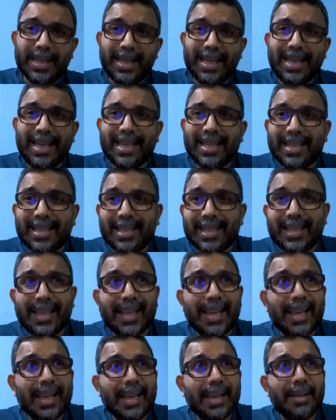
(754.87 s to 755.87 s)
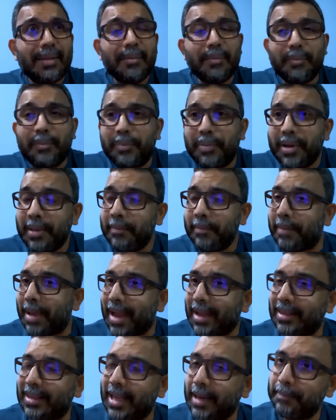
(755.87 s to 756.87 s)
is bring
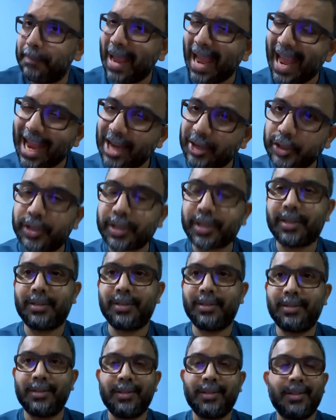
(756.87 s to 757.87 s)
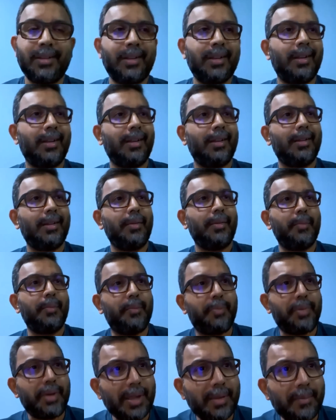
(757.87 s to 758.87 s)
back that passion.
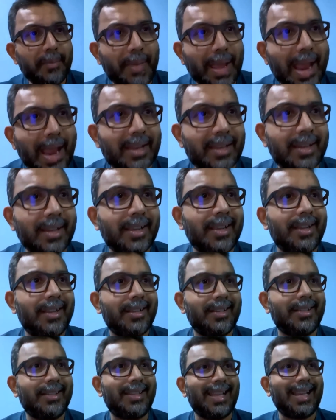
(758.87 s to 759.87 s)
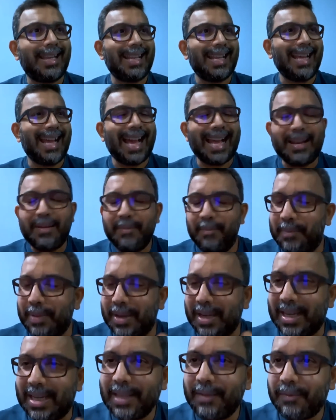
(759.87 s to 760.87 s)
Bring back that
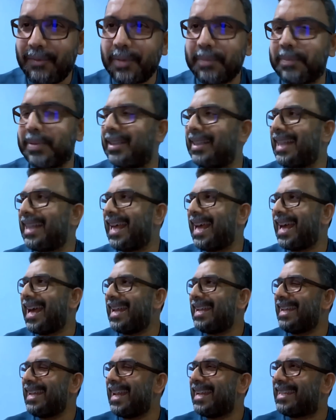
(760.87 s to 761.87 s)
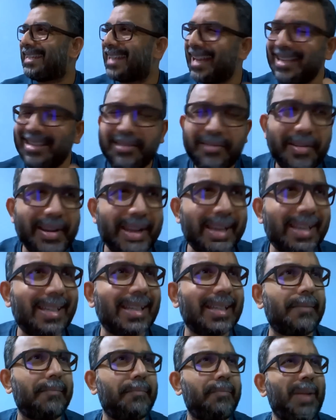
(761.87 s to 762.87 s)
unbelievable,
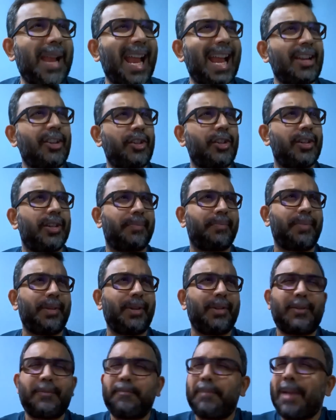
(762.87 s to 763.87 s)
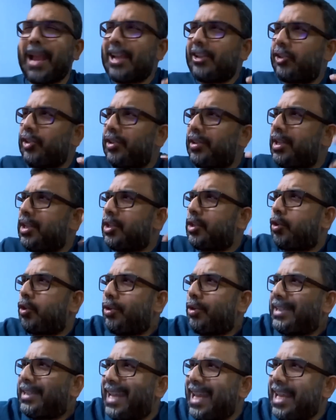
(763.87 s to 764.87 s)
unadulterated passion. Because passion is
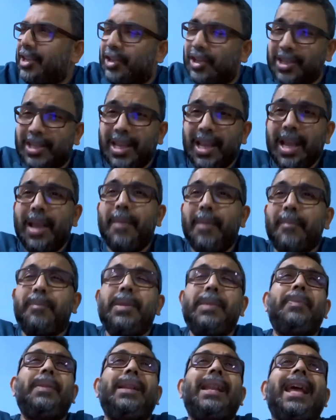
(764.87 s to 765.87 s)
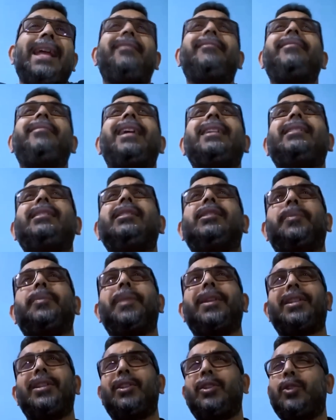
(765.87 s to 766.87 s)
contagious. People are attracted to
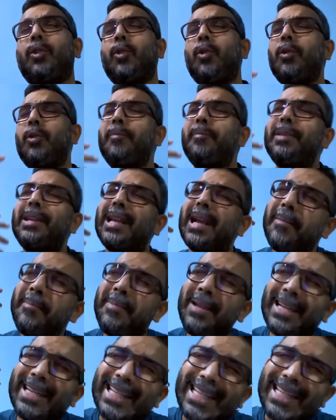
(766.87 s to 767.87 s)
passion. Don't become an